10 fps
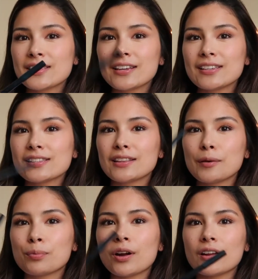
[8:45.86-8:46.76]
thing is the
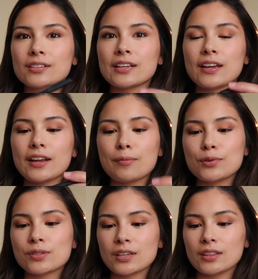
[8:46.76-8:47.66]
lip product, and I'm
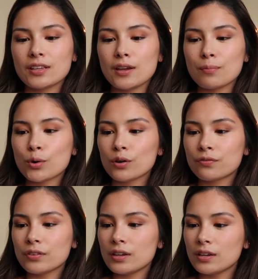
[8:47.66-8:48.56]
using the
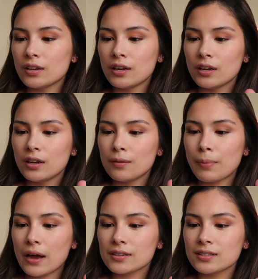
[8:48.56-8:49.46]
Morphe
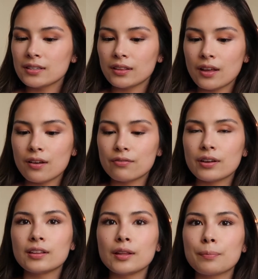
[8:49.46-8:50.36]
Backseat Love
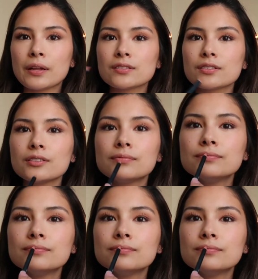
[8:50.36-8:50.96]
lip pencil.